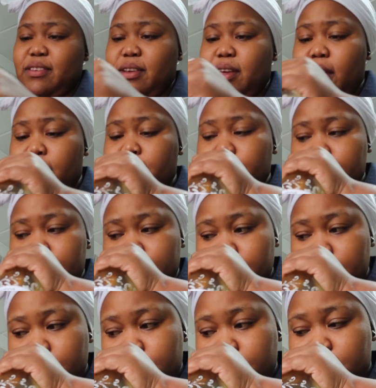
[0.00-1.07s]
Okay,
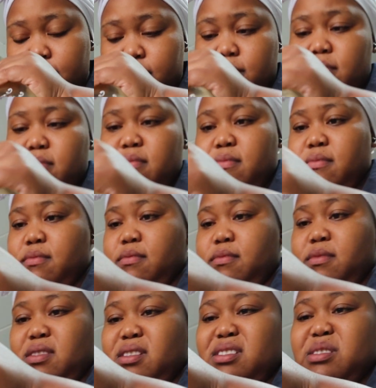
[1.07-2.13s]

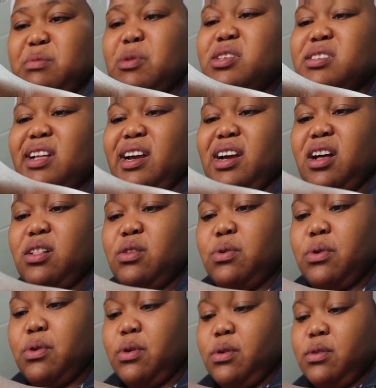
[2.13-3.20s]
it smells like
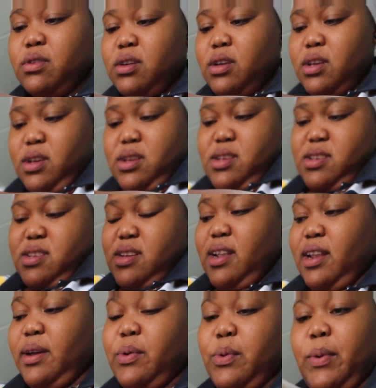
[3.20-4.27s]
alcohol,
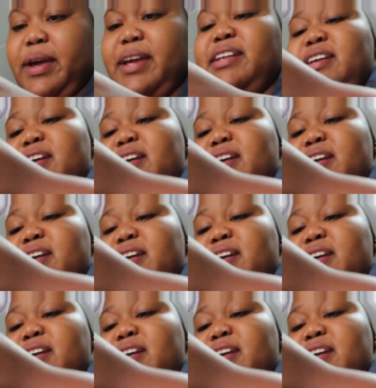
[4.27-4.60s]
like wine,